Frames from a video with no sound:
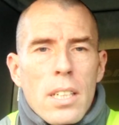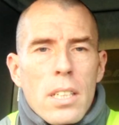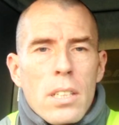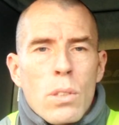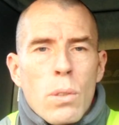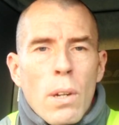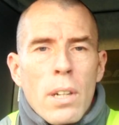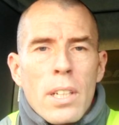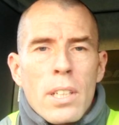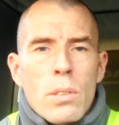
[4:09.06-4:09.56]

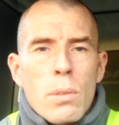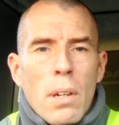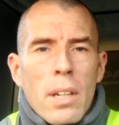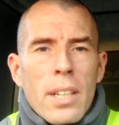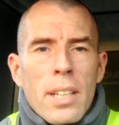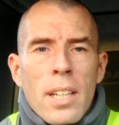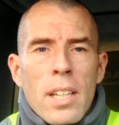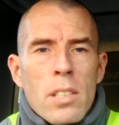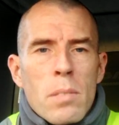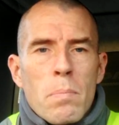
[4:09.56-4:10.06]

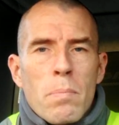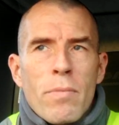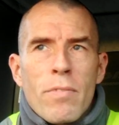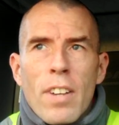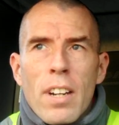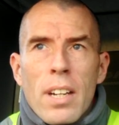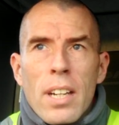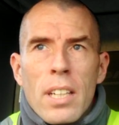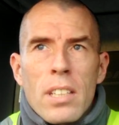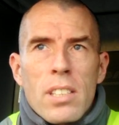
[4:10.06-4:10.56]
2020 hasn't
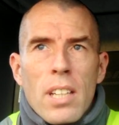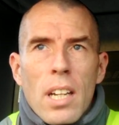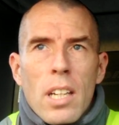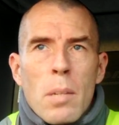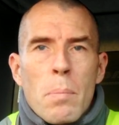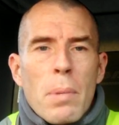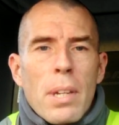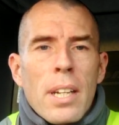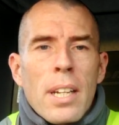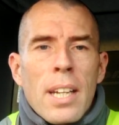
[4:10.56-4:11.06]

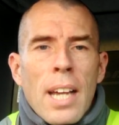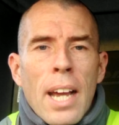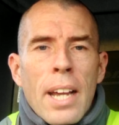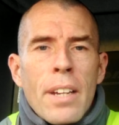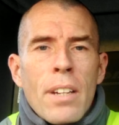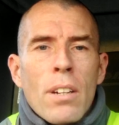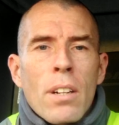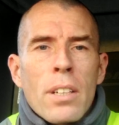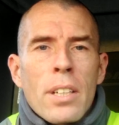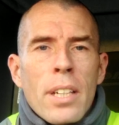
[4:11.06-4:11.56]
exactly been
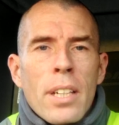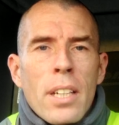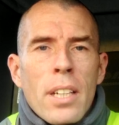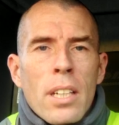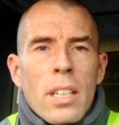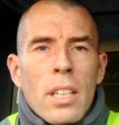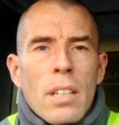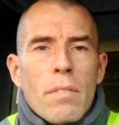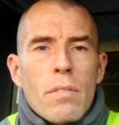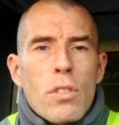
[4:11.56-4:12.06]
kind on you
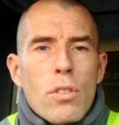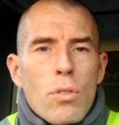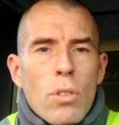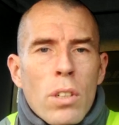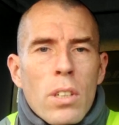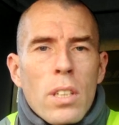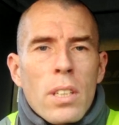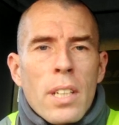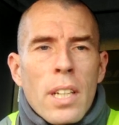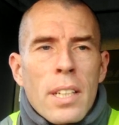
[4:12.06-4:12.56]
and you've
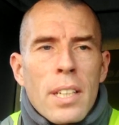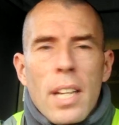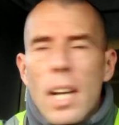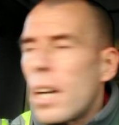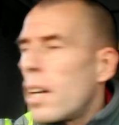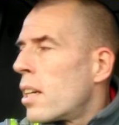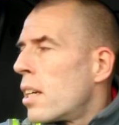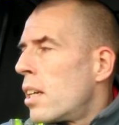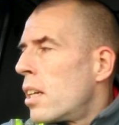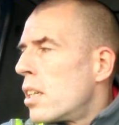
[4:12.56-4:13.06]
struggled and
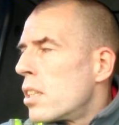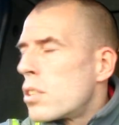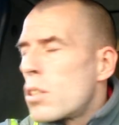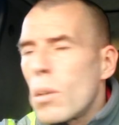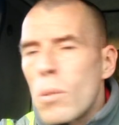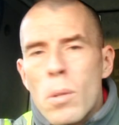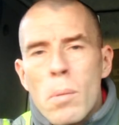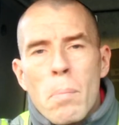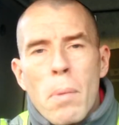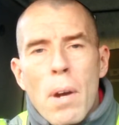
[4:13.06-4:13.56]
you're
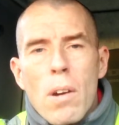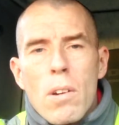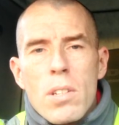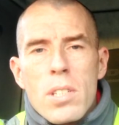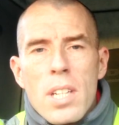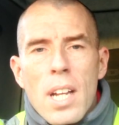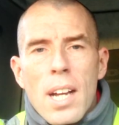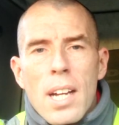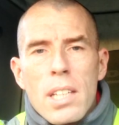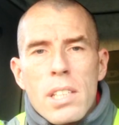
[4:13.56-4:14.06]
too
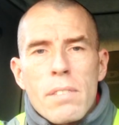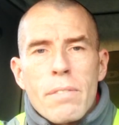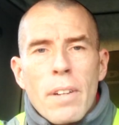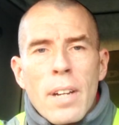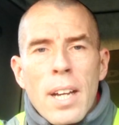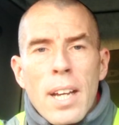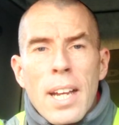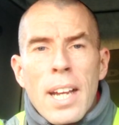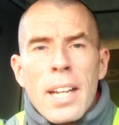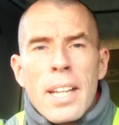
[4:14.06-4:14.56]
embarrassed to ask
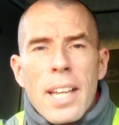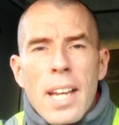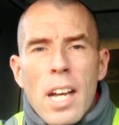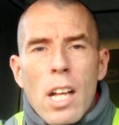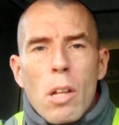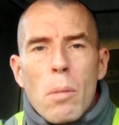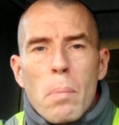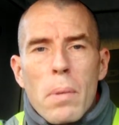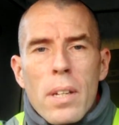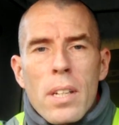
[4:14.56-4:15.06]
for any
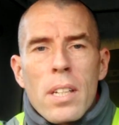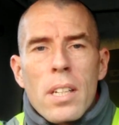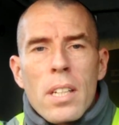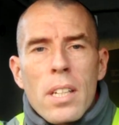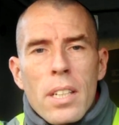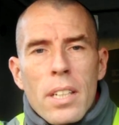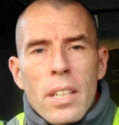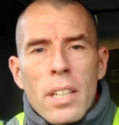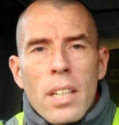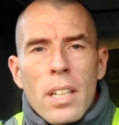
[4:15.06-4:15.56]
help.
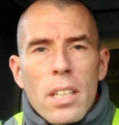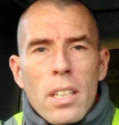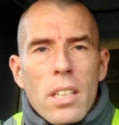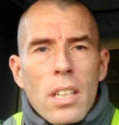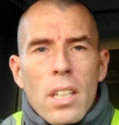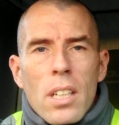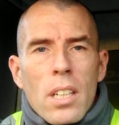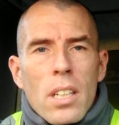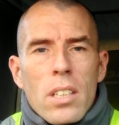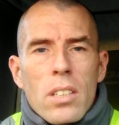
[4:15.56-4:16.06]
You know,
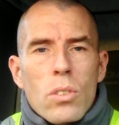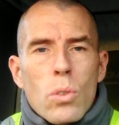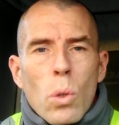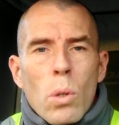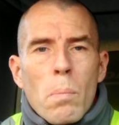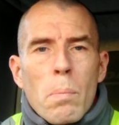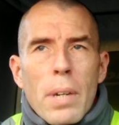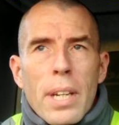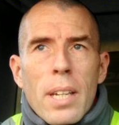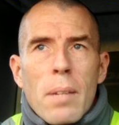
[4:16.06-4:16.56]

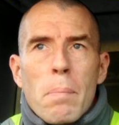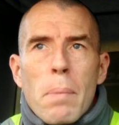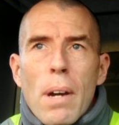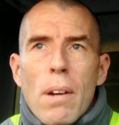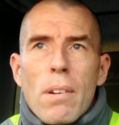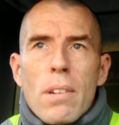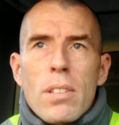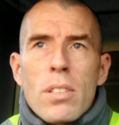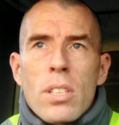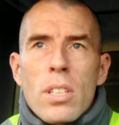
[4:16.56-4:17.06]
don't be
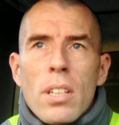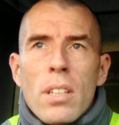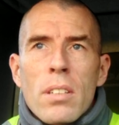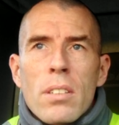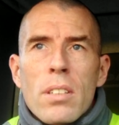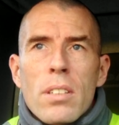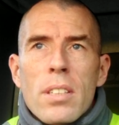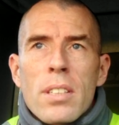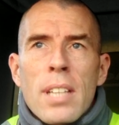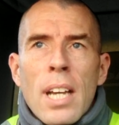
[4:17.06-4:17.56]
embarrassed
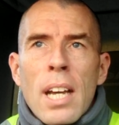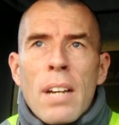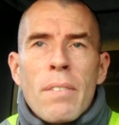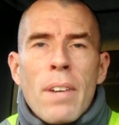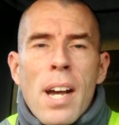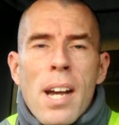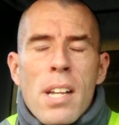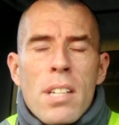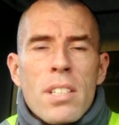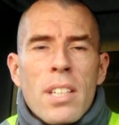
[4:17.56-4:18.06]
to ever
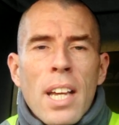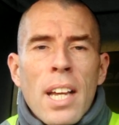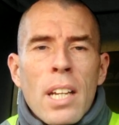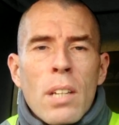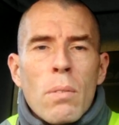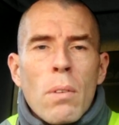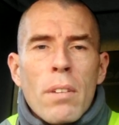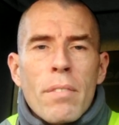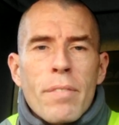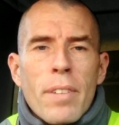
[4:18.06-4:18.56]
ask
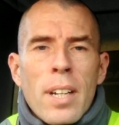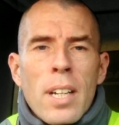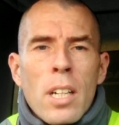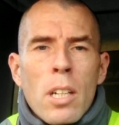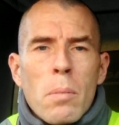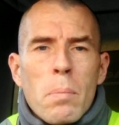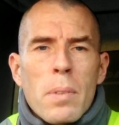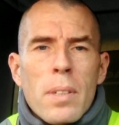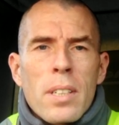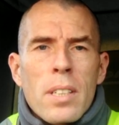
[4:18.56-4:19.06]
anyone for help.